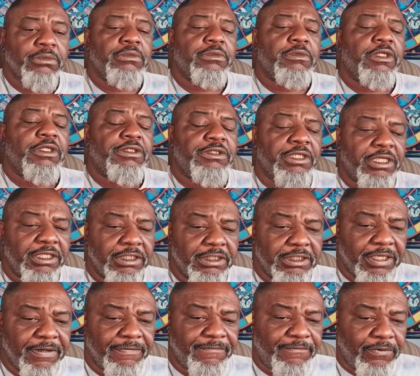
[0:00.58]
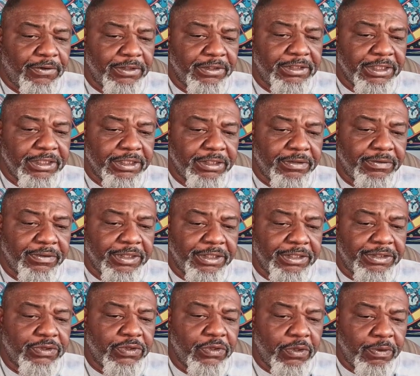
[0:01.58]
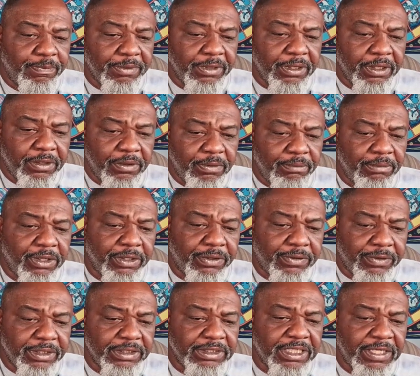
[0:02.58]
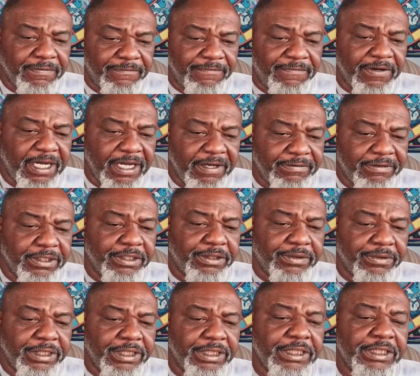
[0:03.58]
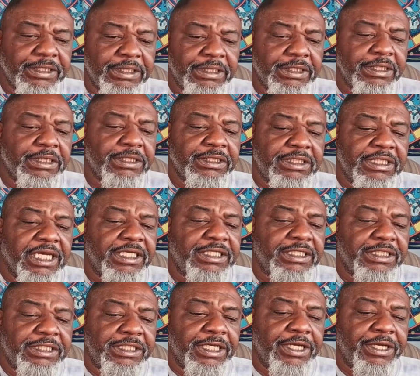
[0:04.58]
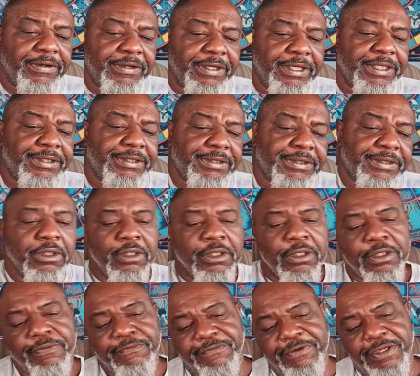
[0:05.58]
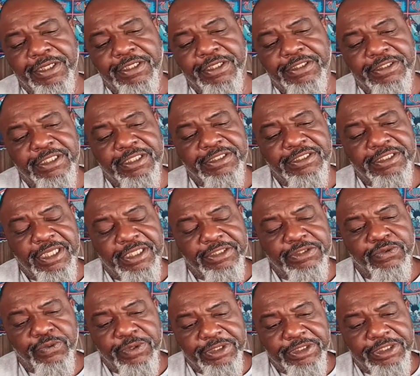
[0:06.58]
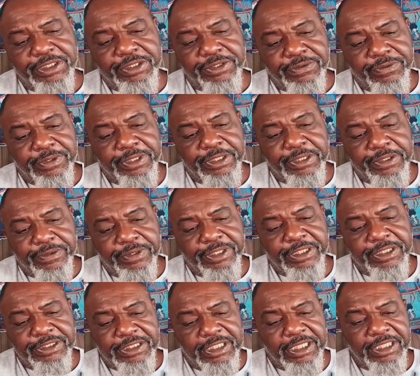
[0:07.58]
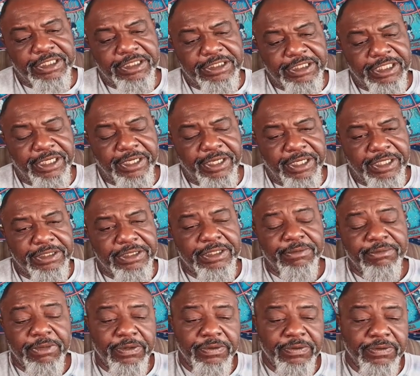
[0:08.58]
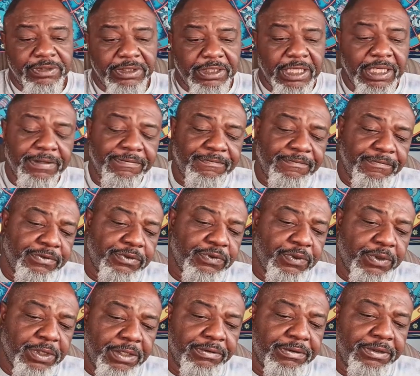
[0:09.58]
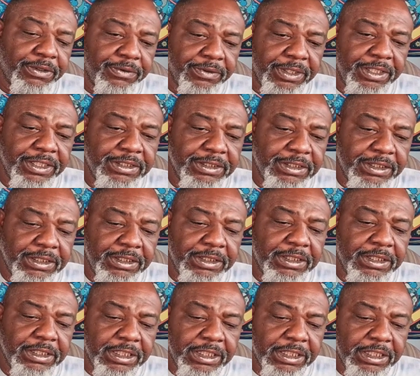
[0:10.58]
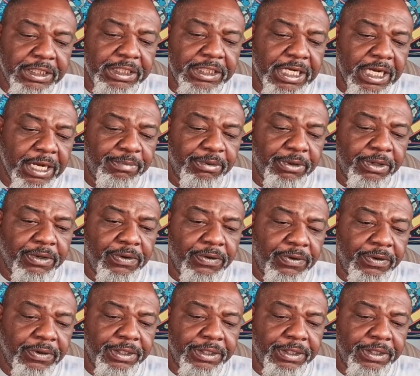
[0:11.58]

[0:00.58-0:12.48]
The sun is at 14 degrees Scorpio, Mercury is at 5 degrees Sagittarius, Venus is at 23 degrees Sagittarius, the moon's at 12 degrees Capricorn.